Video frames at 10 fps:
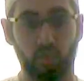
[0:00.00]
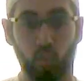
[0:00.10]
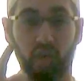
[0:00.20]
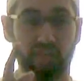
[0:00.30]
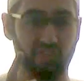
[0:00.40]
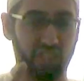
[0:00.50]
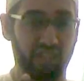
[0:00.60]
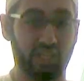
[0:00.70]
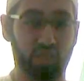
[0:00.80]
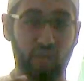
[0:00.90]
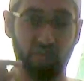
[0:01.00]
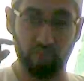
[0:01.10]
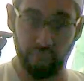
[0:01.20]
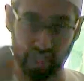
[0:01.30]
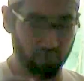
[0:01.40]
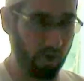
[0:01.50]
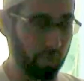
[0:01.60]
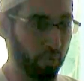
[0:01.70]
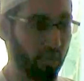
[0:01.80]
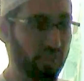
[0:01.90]
the one sin that you have the biggest
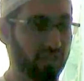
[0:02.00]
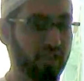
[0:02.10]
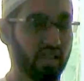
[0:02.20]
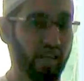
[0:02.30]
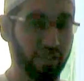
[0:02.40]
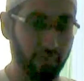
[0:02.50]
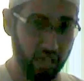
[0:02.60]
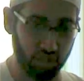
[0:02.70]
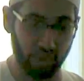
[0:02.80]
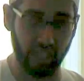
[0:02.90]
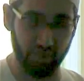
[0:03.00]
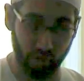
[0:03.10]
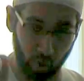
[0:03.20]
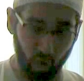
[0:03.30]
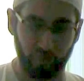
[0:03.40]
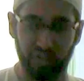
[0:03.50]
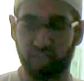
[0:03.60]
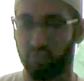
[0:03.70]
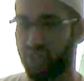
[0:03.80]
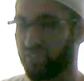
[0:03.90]
problem with and make sure that's your goal for
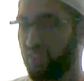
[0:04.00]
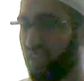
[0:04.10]
this month.